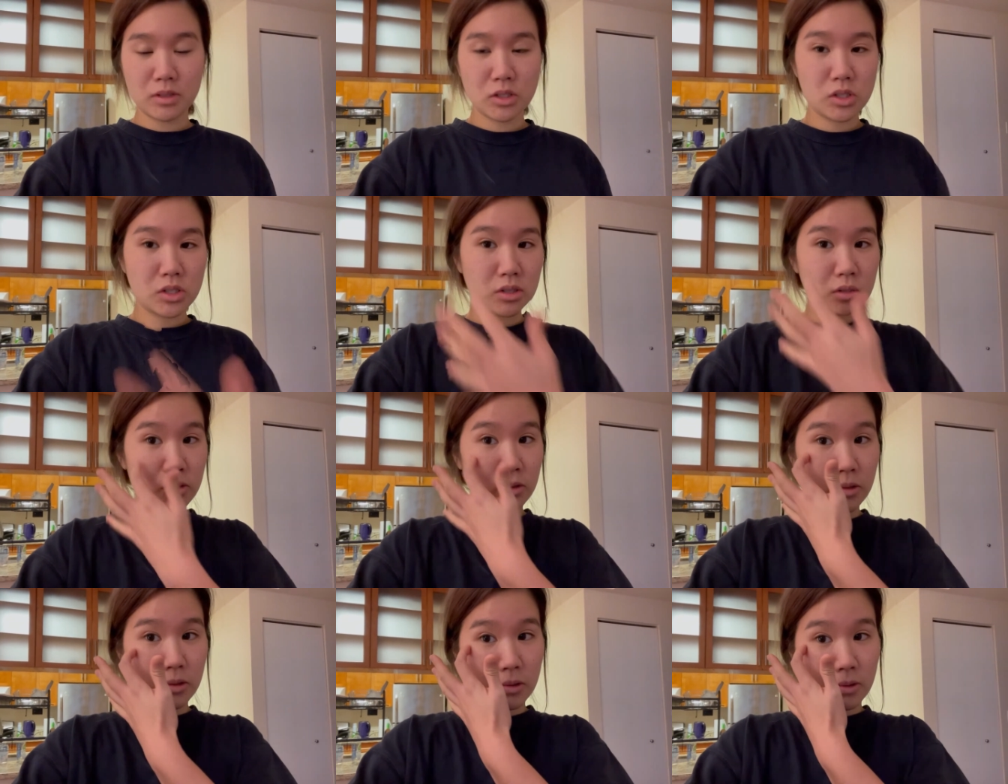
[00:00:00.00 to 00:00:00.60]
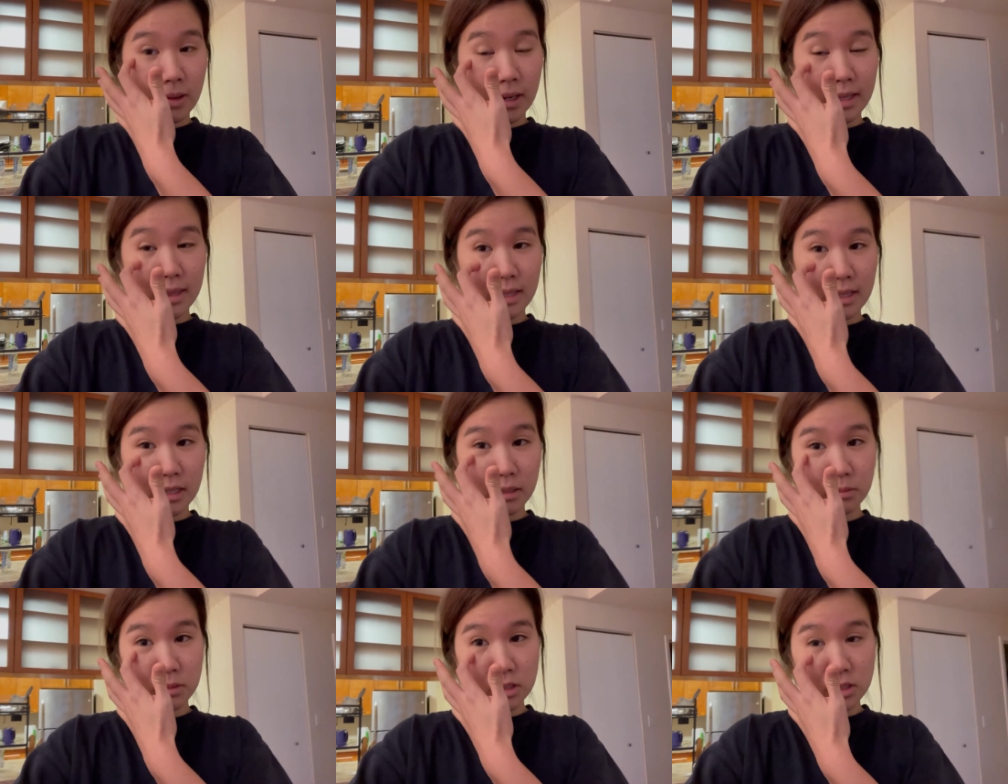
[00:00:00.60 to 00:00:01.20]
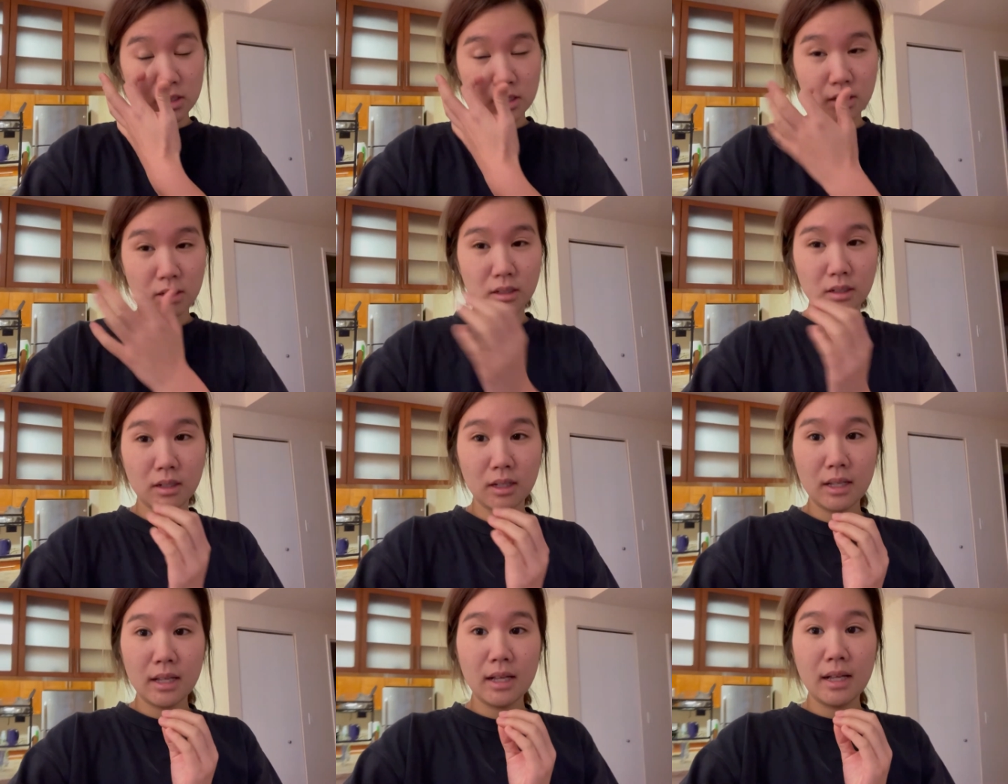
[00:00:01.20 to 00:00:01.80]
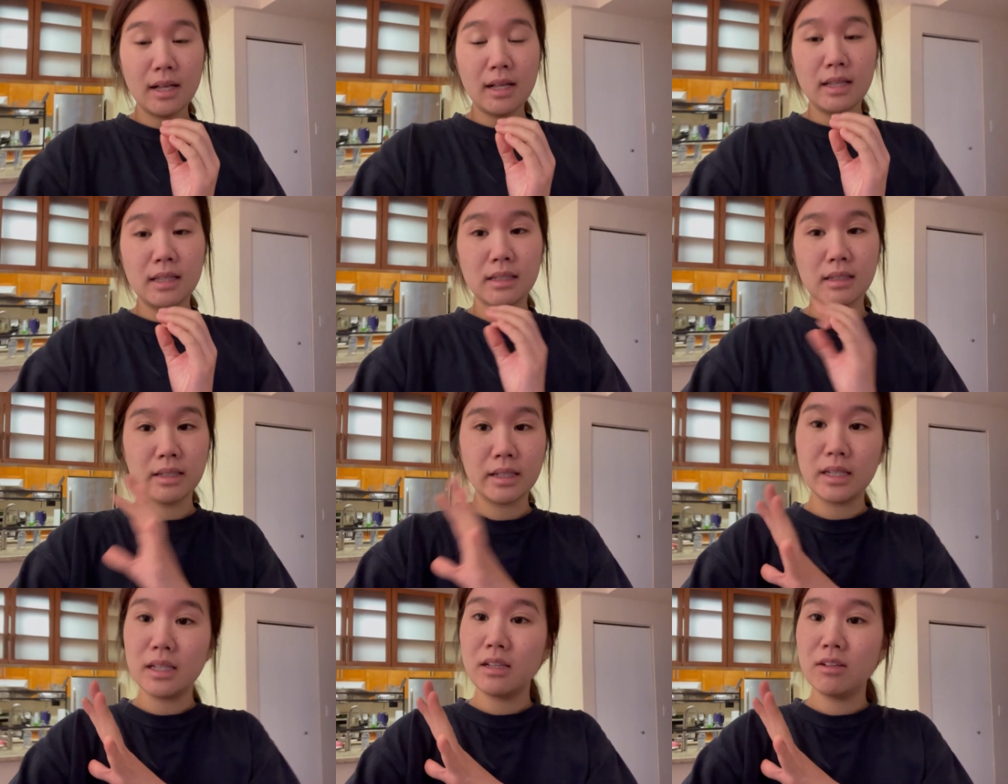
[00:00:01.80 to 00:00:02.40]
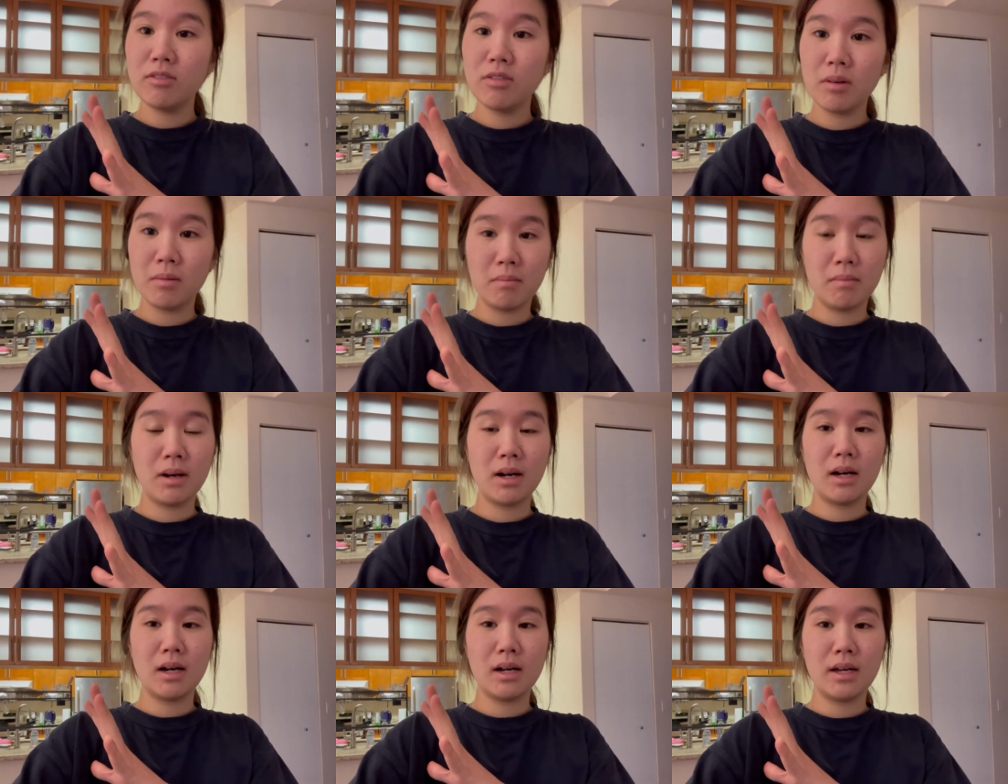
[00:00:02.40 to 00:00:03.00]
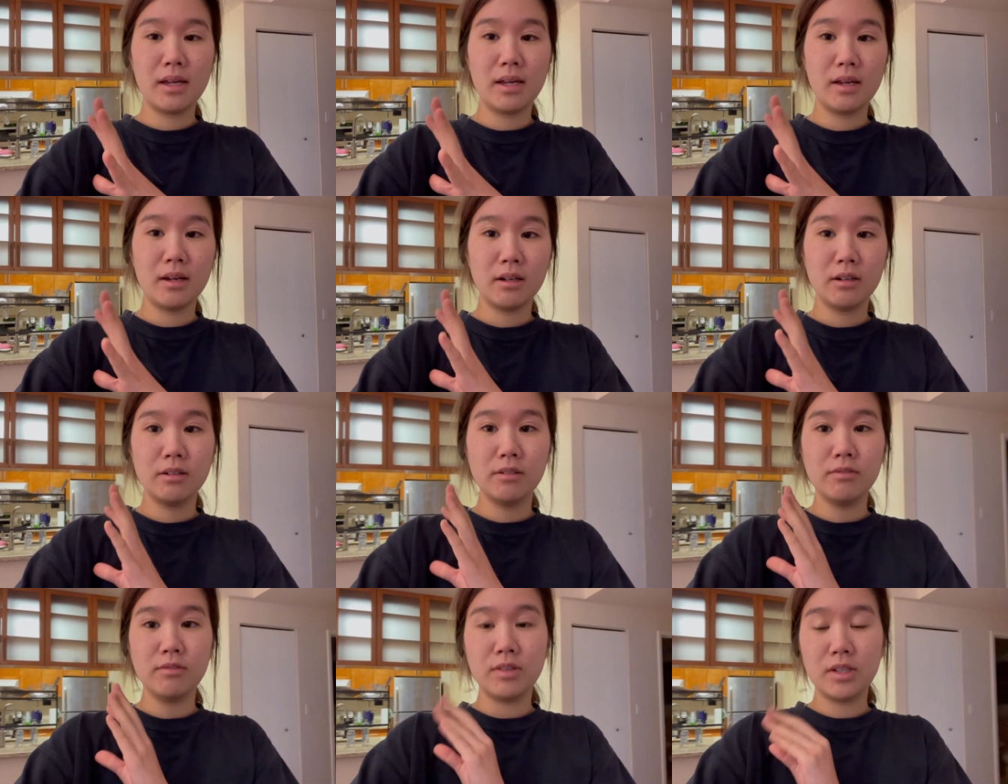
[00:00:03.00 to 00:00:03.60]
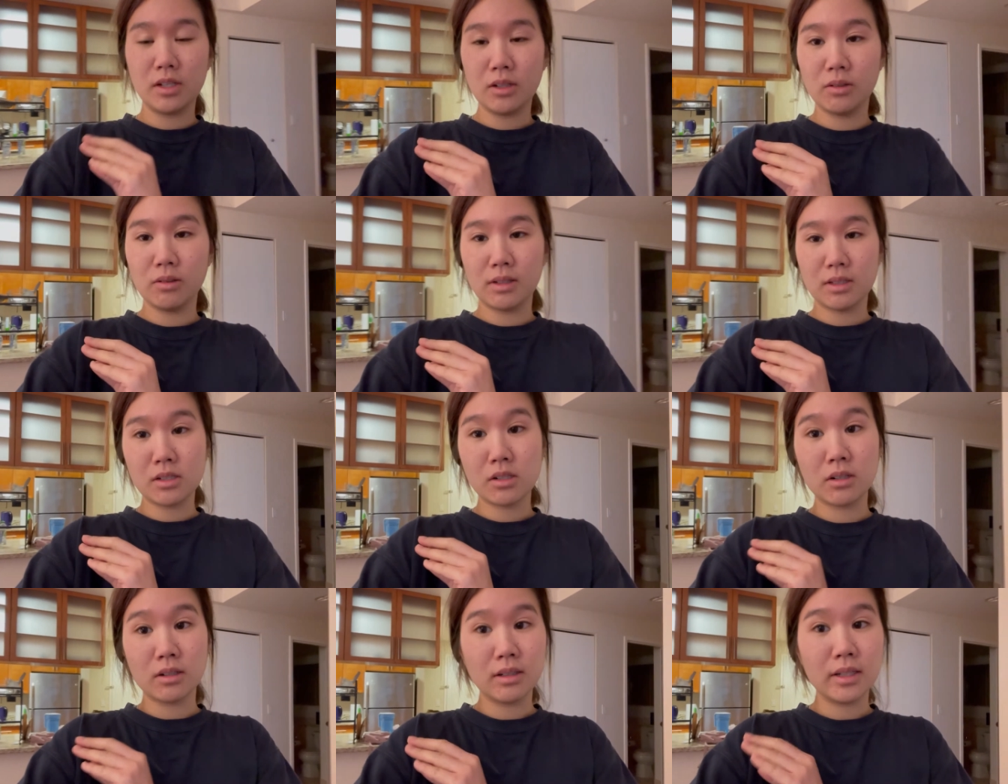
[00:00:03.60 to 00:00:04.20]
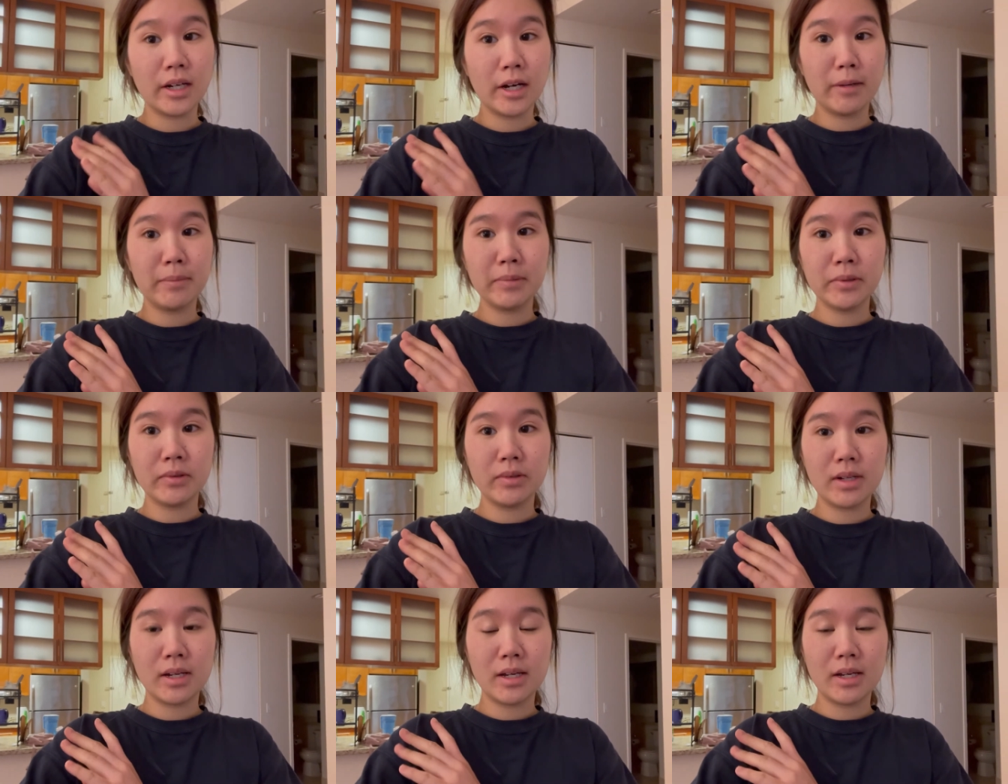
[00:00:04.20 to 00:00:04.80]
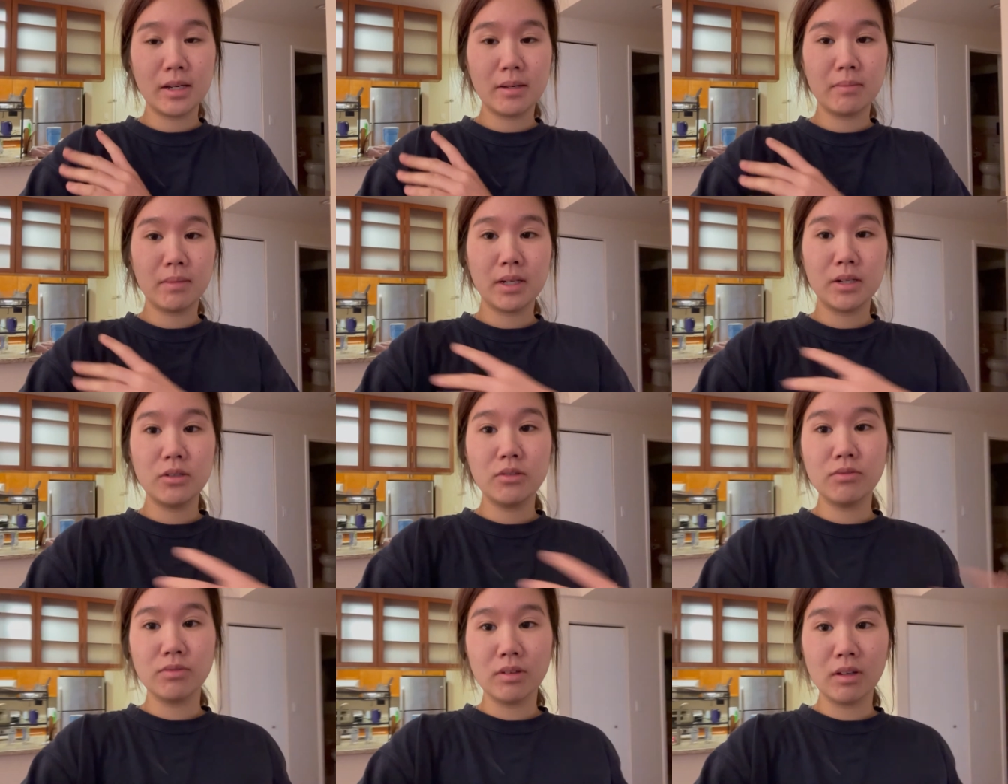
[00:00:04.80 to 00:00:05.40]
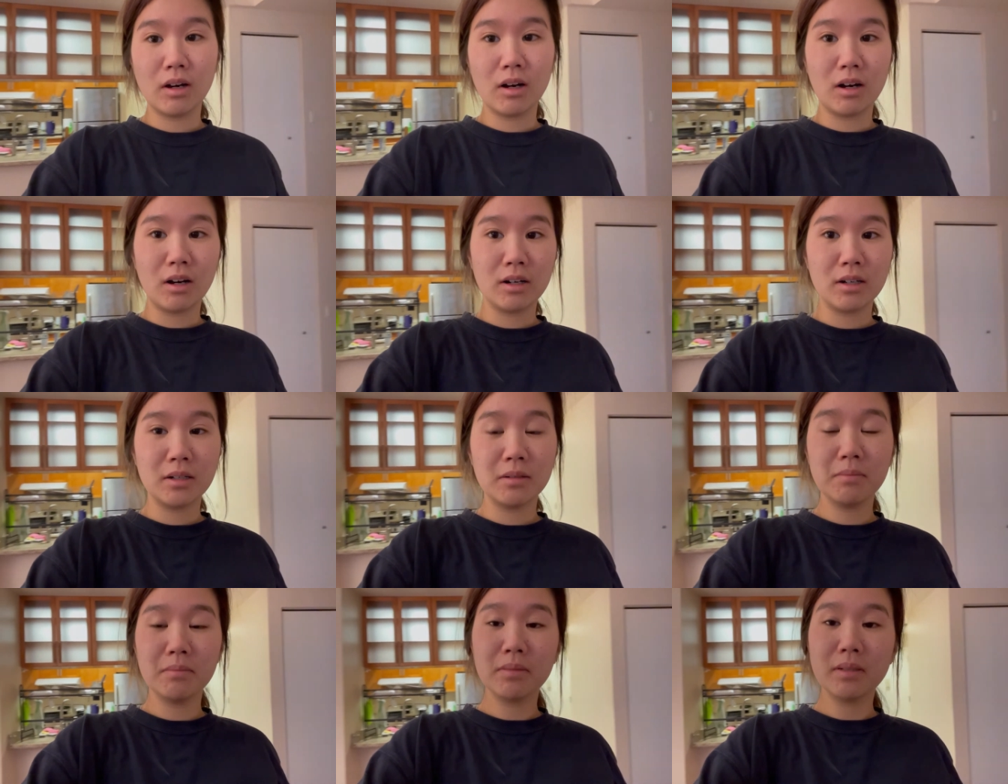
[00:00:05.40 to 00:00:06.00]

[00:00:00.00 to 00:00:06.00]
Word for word: So I think I'm just gonna leave my video that's currently uploading, my new vlog.